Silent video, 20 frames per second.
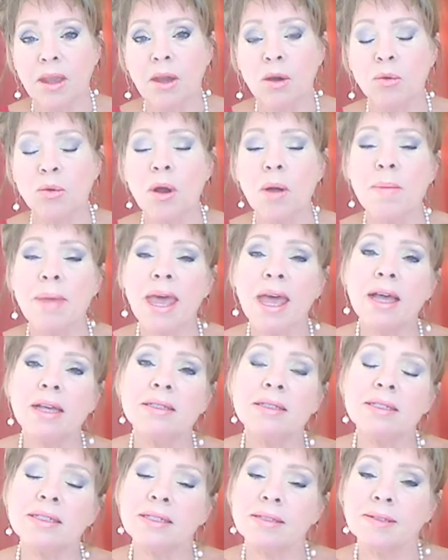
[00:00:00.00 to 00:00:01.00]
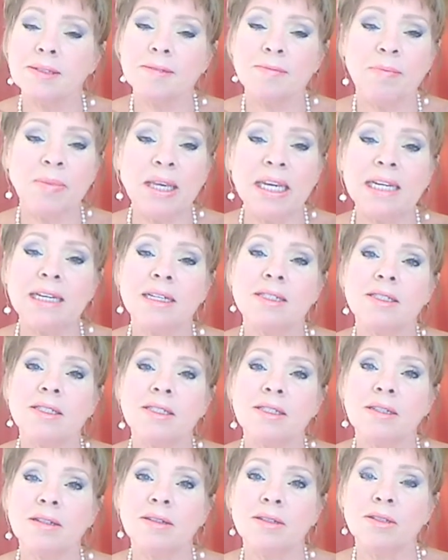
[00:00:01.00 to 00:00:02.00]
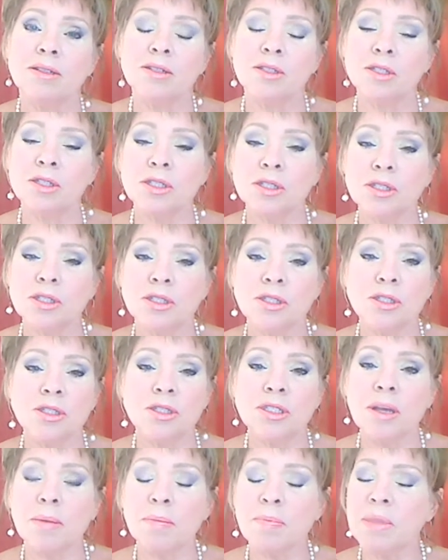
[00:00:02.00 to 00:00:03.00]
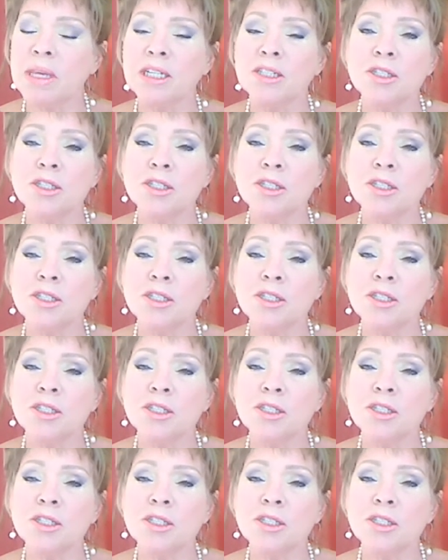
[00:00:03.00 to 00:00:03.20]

Romance is something